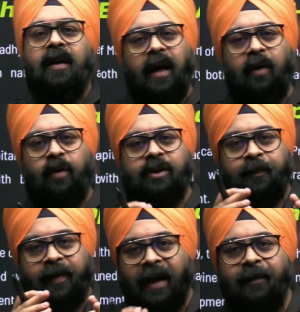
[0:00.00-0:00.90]
It was
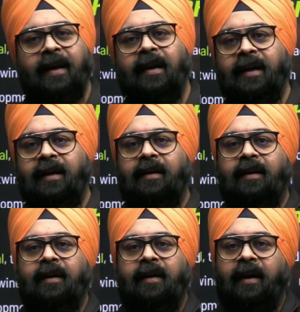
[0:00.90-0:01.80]
primarily
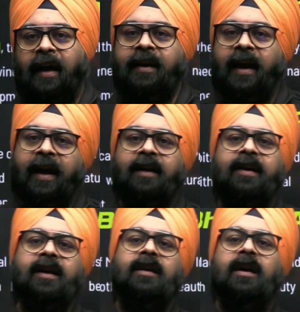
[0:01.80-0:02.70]
an
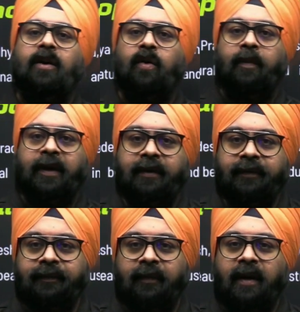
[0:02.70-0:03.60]
agrarian economy
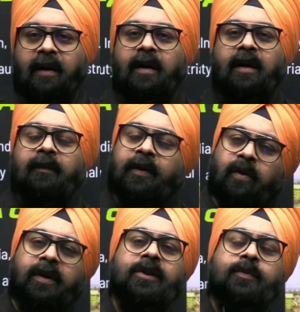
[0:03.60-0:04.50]
with
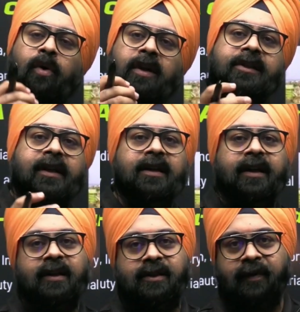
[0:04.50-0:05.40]
only small-scale
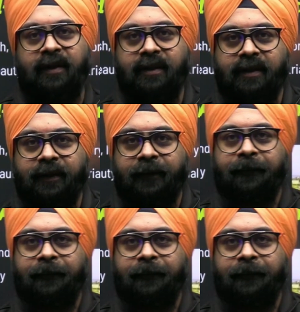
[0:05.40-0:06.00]
industries.